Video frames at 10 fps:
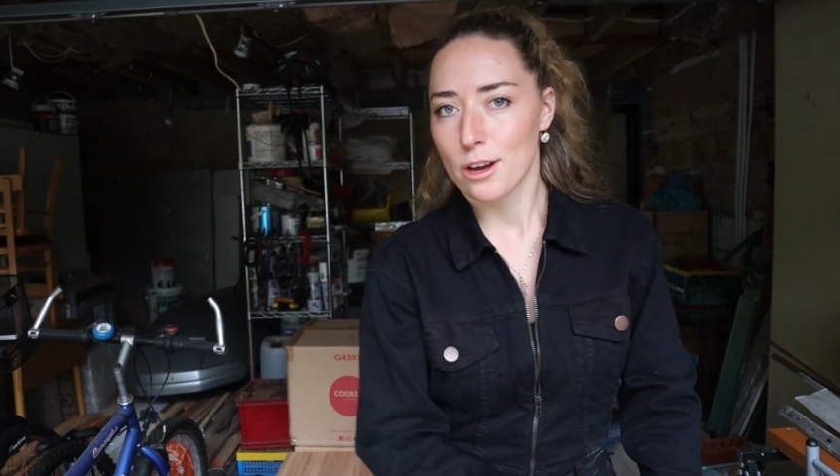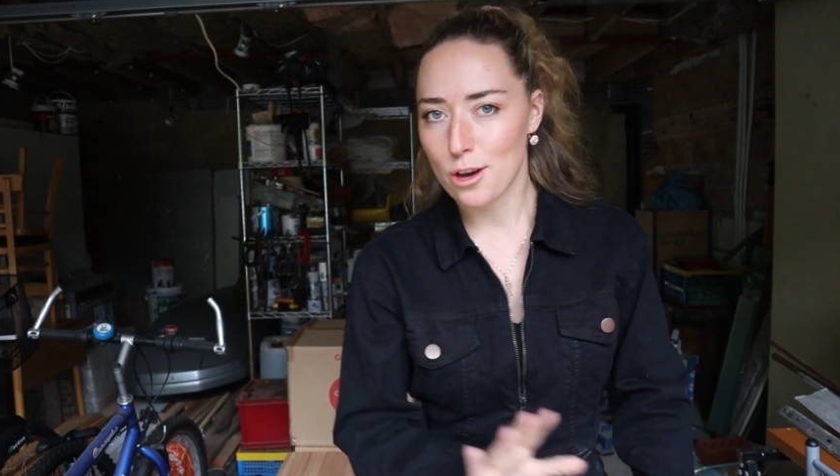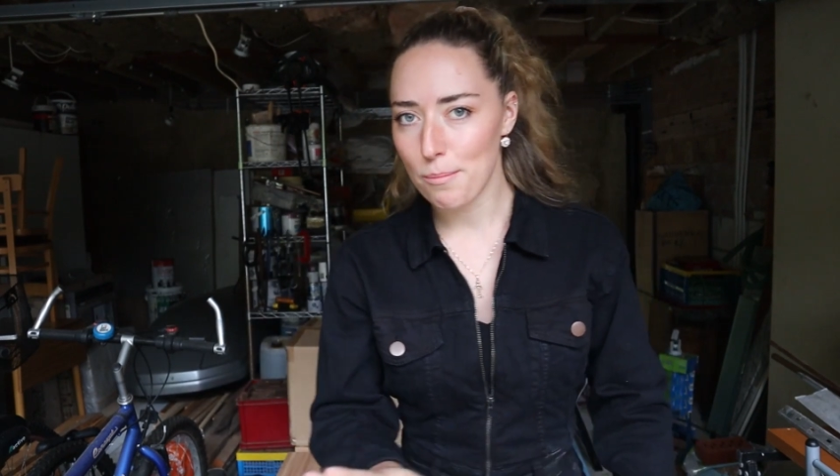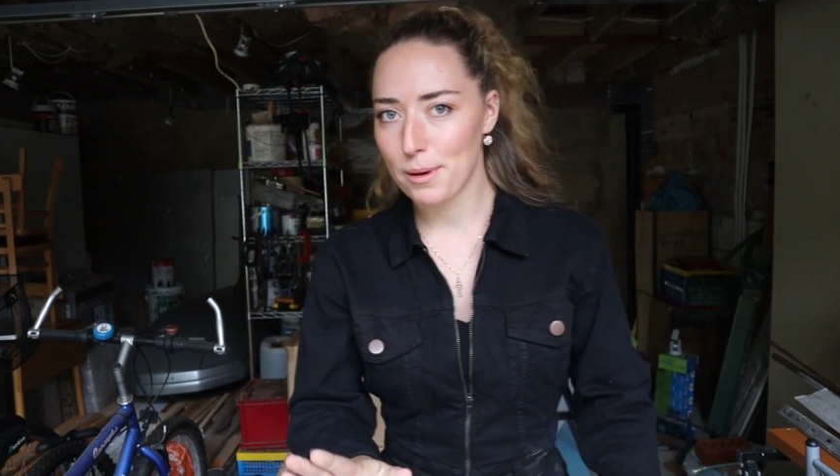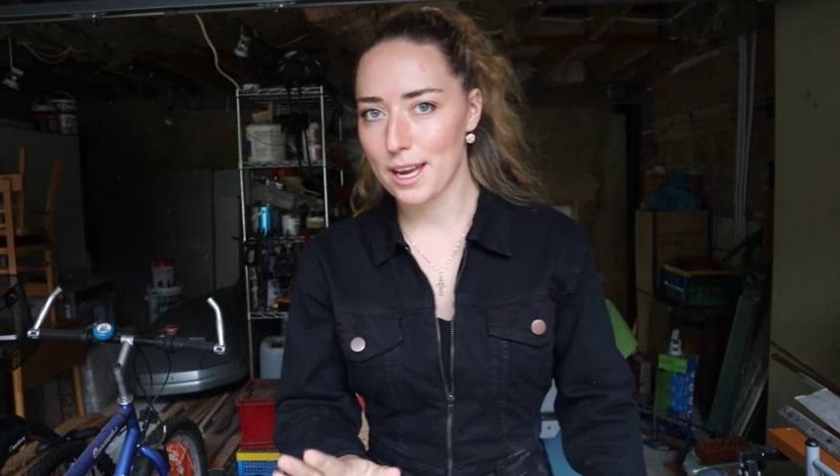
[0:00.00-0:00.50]

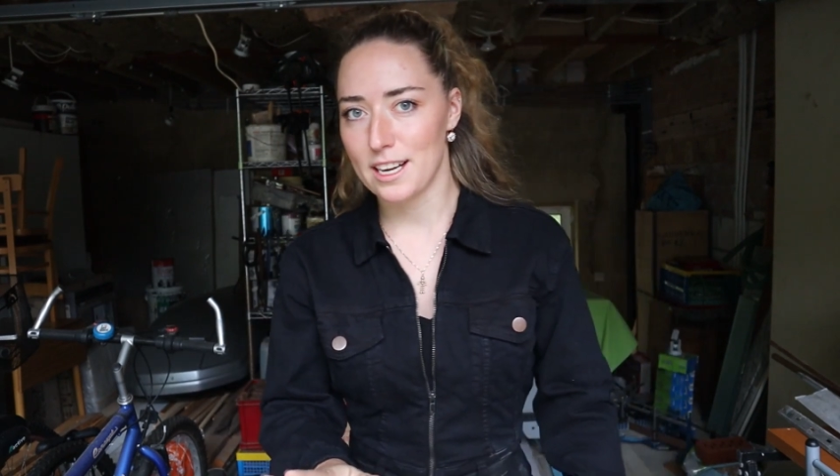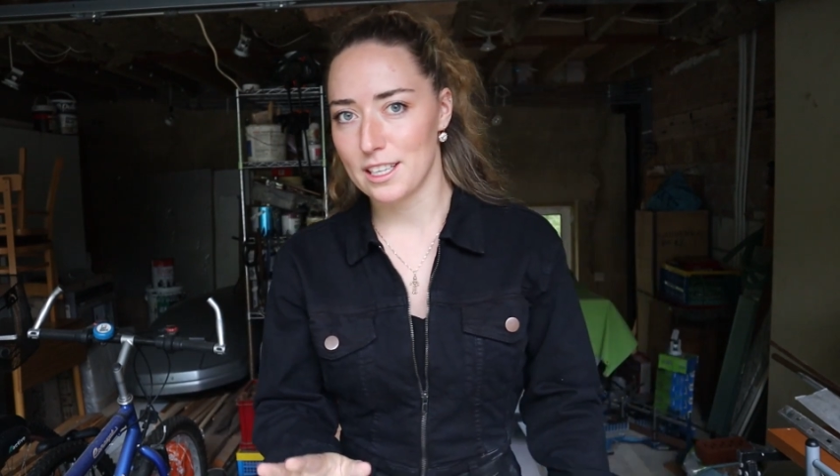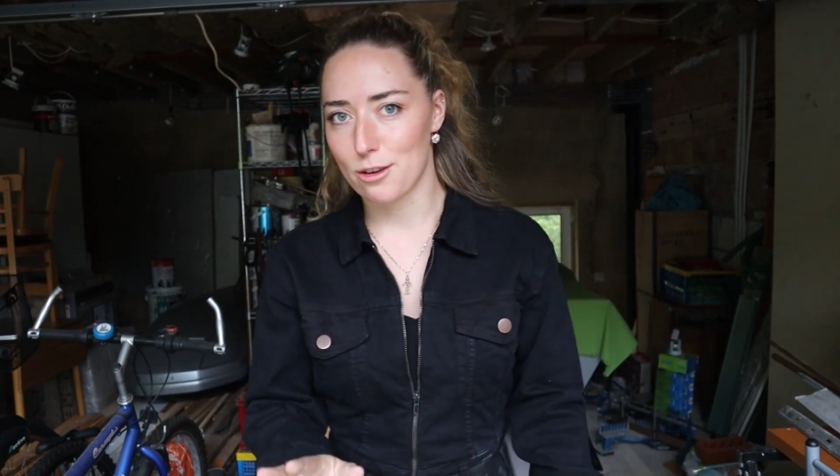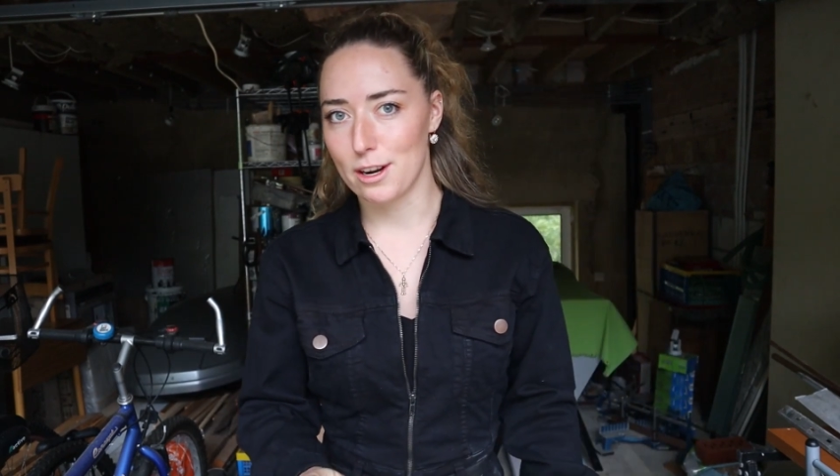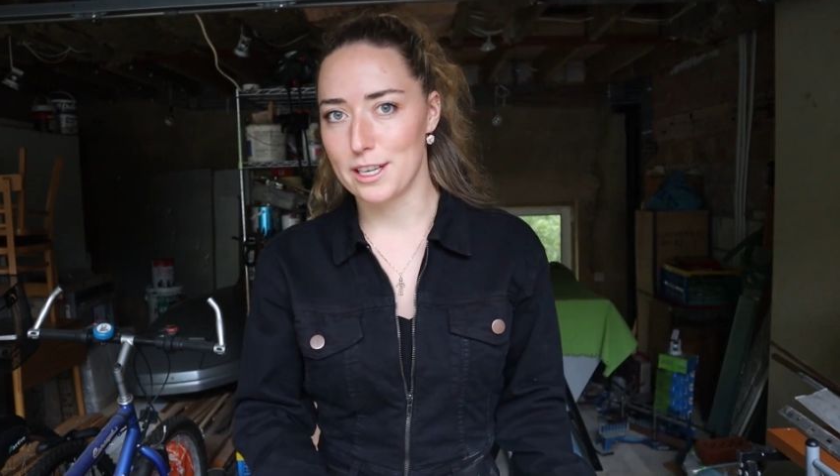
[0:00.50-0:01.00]

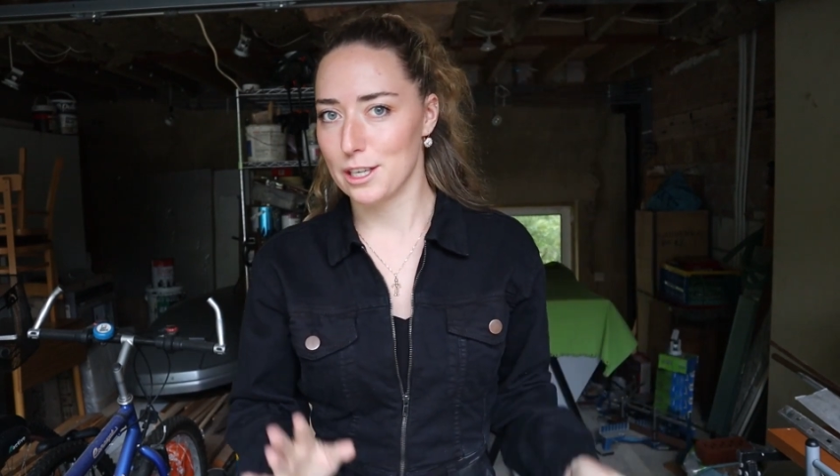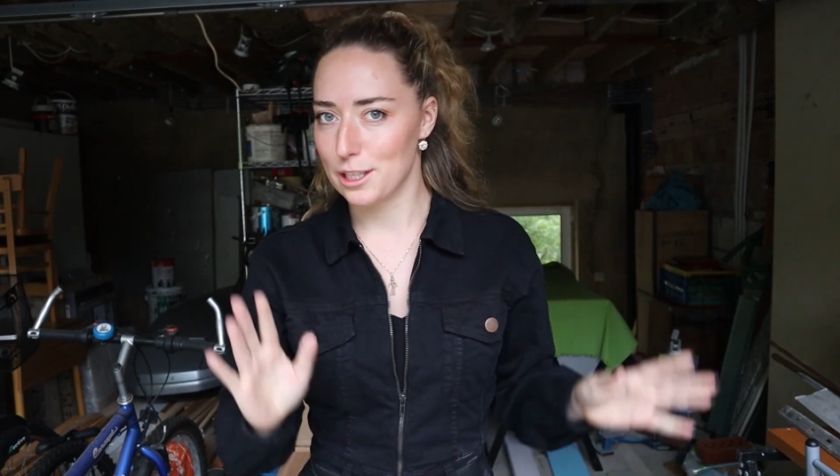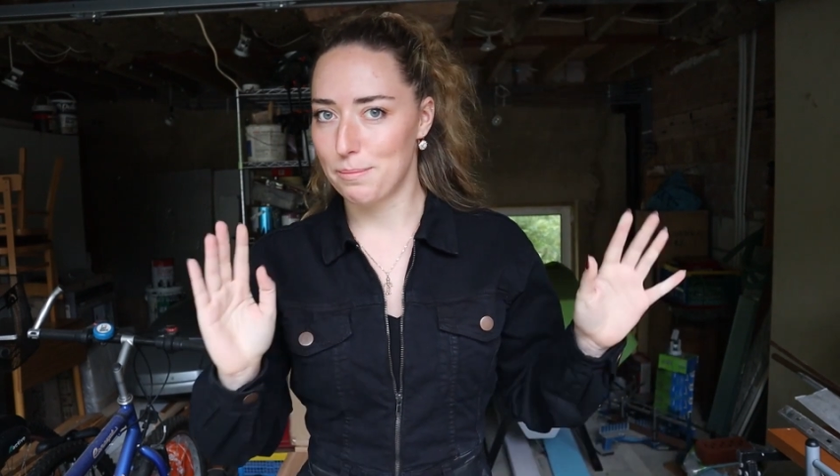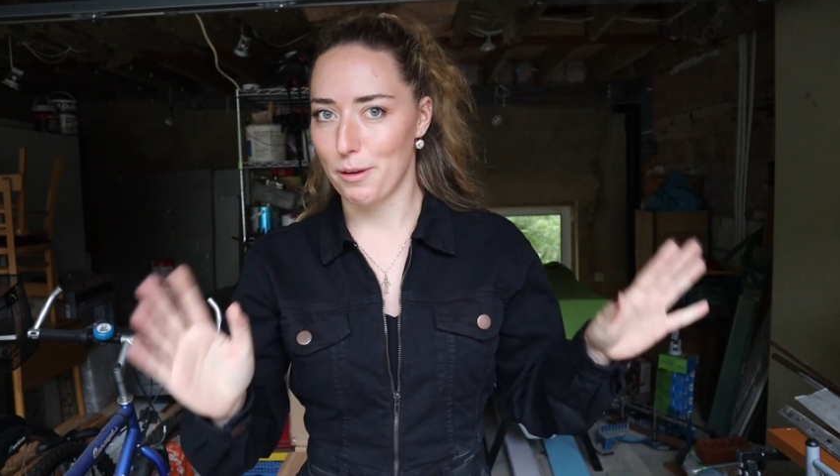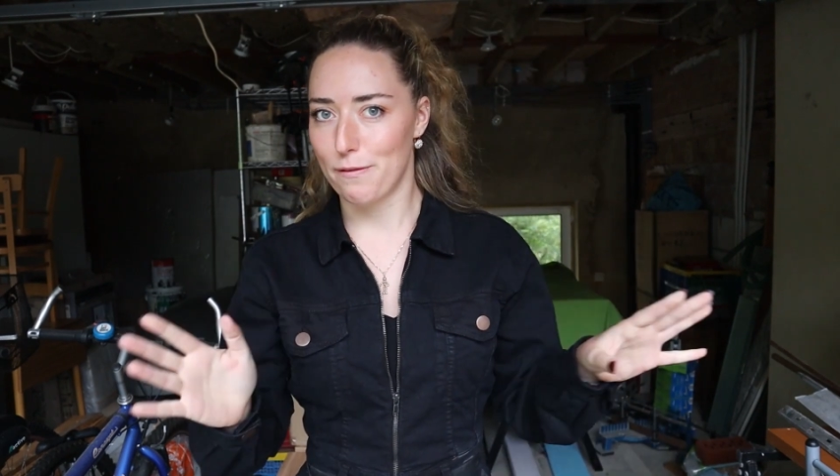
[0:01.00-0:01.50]
complicated
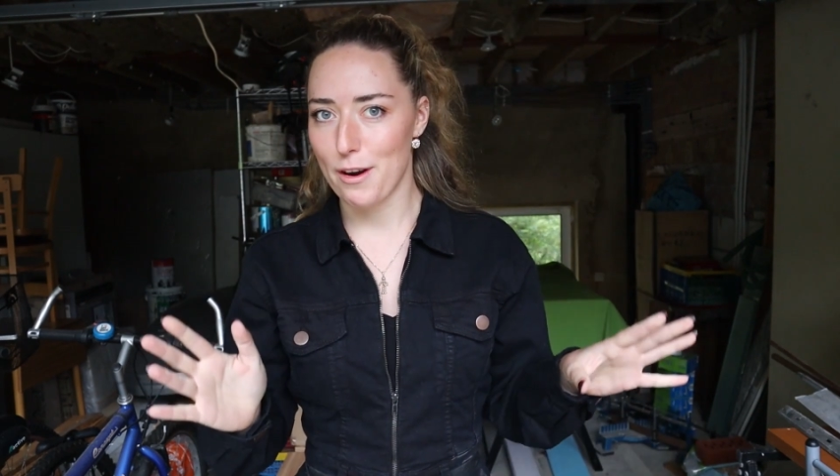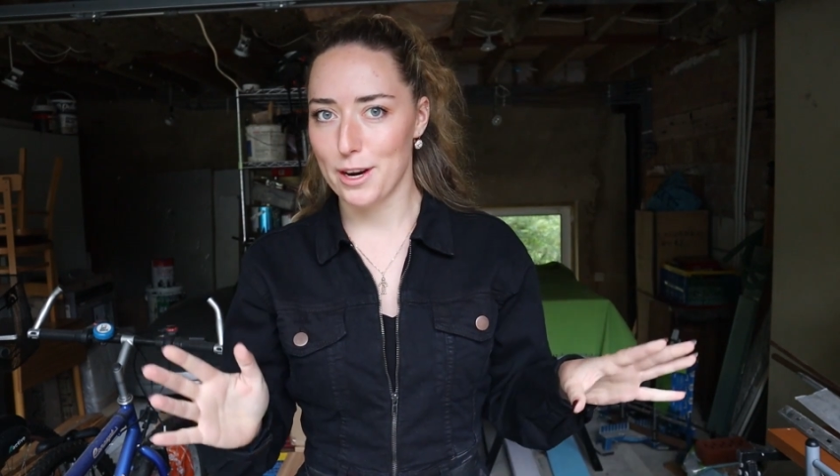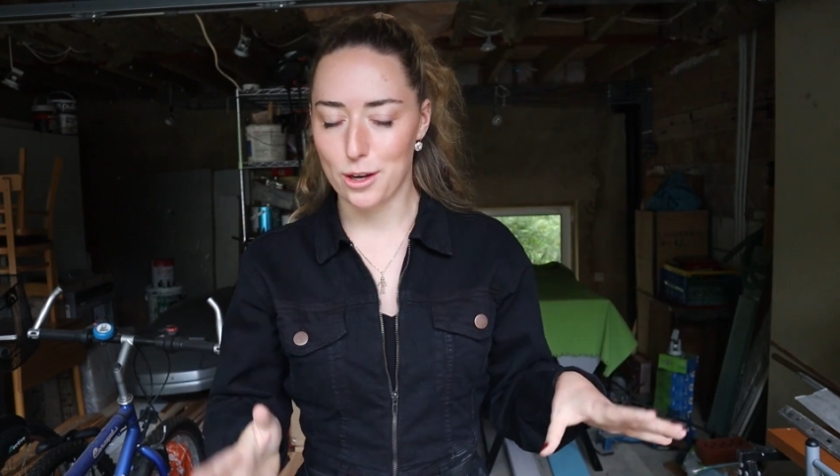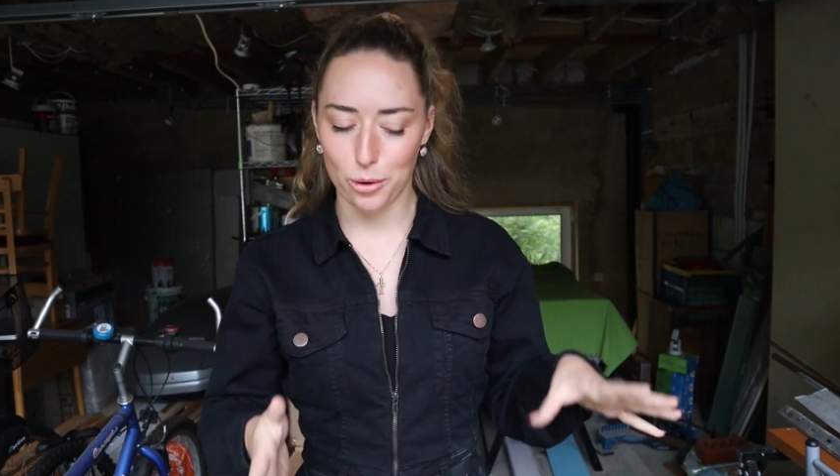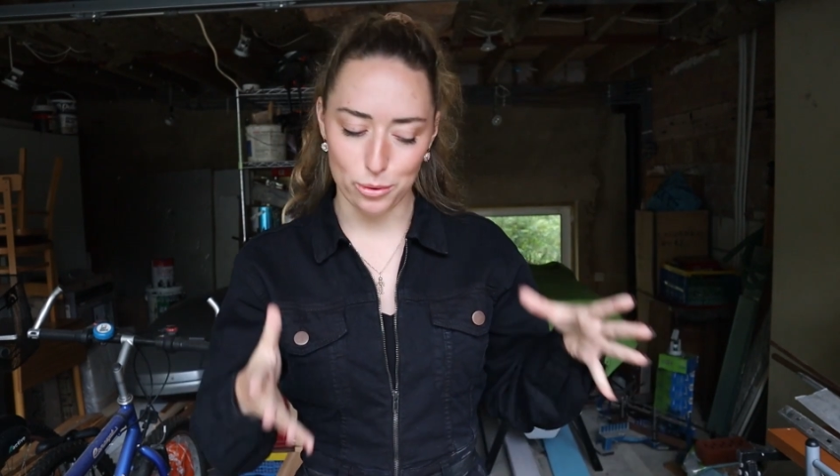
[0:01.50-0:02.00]
creatures, but
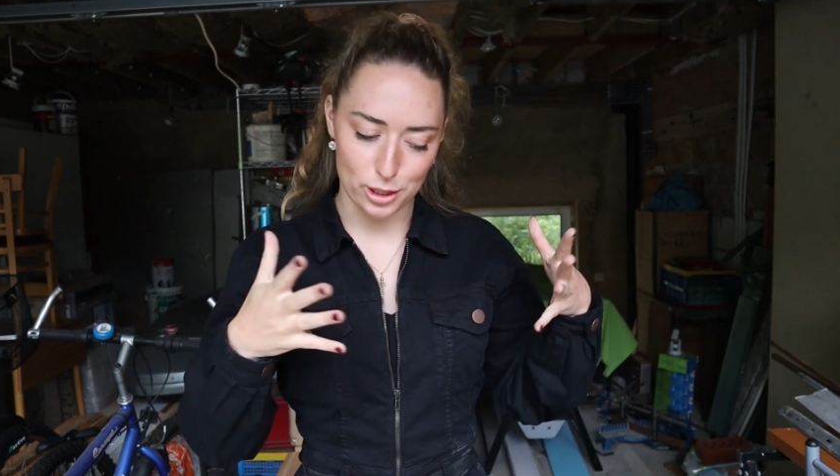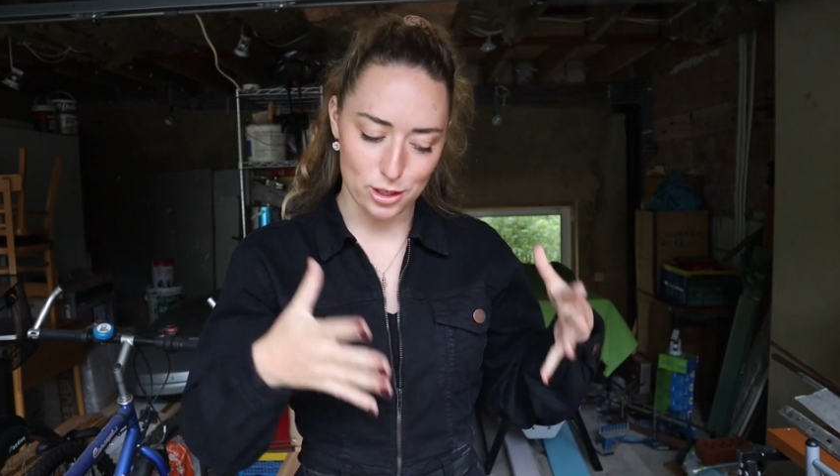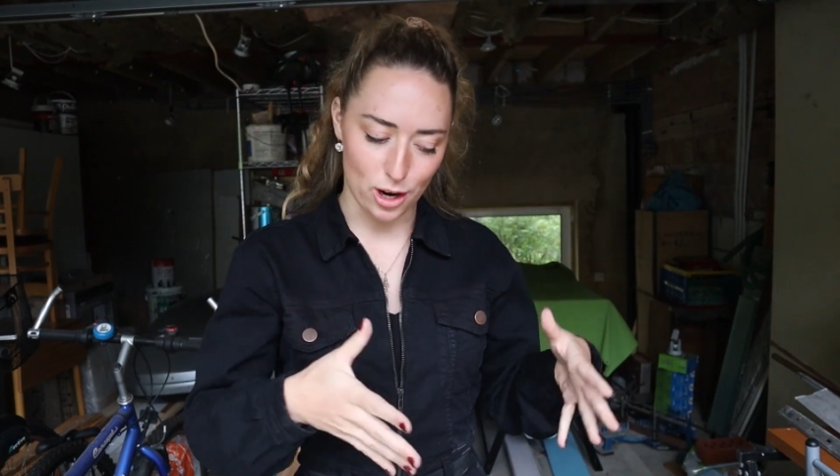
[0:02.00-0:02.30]
very cool to